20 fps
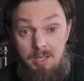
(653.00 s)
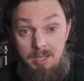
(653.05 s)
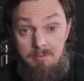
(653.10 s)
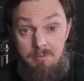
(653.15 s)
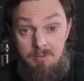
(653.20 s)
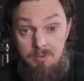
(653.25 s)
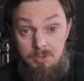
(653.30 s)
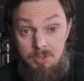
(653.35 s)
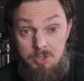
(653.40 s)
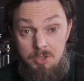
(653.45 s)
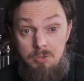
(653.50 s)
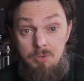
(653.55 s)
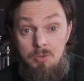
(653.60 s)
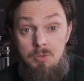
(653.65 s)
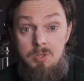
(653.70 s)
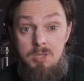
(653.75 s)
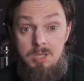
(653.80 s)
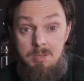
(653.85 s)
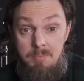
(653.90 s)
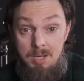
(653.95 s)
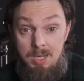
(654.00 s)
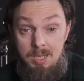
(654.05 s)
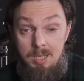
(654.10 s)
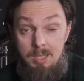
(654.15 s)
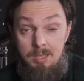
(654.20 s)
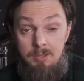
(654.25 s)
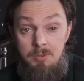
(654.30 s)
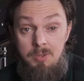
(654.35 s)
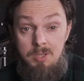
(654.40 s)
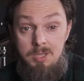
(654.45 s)
Some say that the
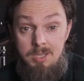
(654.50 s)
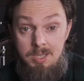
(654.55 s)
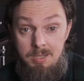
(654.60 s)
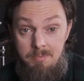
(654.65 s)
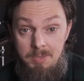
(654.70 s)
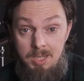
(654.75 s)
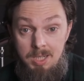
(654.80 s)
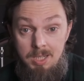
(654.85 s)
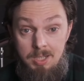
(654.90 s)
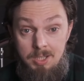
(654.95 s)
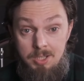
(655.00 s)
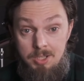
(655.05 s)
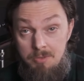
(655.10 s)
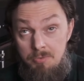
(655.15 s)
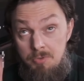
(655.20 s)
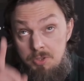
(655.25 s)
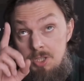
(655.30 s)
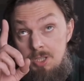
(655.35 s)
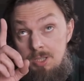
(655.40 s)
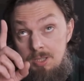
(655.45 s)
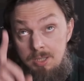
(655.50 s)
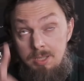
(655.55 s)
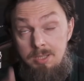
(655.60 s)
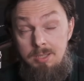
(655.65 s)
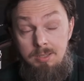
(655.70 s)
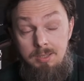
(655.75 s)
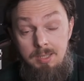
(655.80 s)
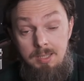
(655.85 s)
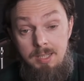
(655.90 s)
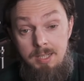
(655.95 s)
dog of one of the families
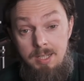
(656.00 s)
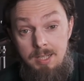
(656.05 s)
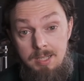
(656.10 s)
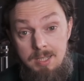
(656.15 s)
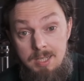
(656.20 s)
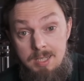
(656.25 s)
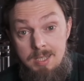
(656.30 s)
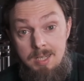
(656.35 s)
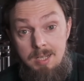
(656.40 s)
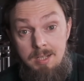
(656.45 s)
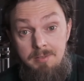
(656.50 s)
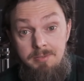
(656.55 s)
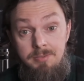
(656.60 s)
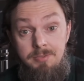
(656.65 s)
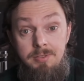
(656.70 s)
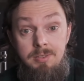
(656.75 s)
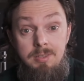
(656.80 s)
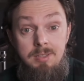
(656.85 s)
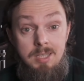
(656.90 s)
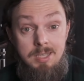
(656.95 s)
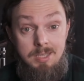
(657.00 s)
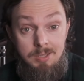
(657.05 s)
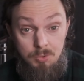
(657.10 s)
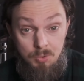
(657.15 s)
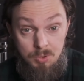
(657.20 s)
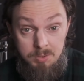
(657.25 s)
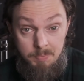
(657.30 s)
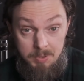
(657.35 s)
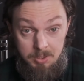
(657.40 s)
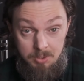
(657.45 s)
living above is
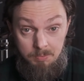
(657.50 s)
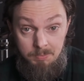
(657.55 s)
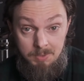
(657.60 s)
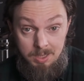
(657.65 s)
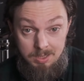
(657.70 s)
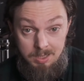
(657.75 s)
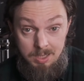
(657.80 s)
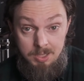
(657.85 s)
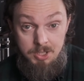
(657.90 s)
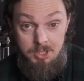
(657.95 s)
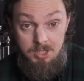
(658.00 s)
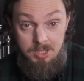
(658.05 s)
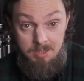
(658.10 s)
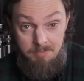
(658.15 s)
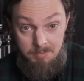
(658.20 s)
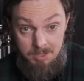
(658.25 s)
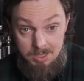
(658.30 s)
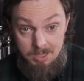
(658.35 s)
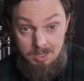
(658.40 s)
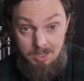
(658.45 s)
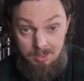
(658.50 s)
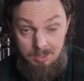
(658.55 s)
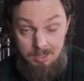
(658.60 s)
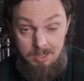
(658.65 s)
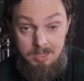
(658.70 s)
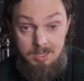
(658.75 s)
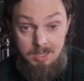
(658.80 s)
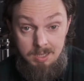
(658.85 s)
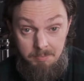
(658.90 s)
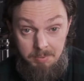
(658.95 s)
able to distinguish between
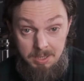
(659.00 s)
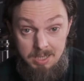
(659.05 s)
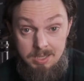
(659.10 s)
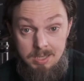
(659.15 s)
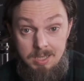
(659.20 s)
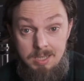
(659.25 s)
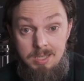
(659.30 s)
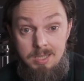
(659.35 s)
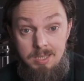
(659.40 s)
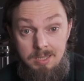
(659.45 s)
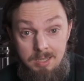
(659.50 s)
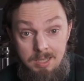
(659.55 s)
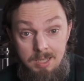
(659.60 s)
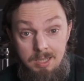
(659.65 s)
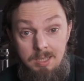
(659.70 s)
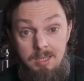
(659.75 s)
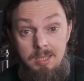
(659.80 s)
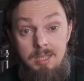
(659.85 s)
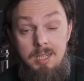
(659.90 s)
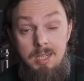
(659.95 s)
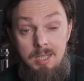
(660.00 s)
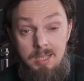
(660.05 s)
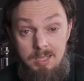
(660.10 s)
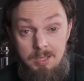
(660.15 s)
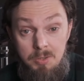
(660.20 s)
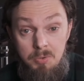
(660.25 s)
German and English pressings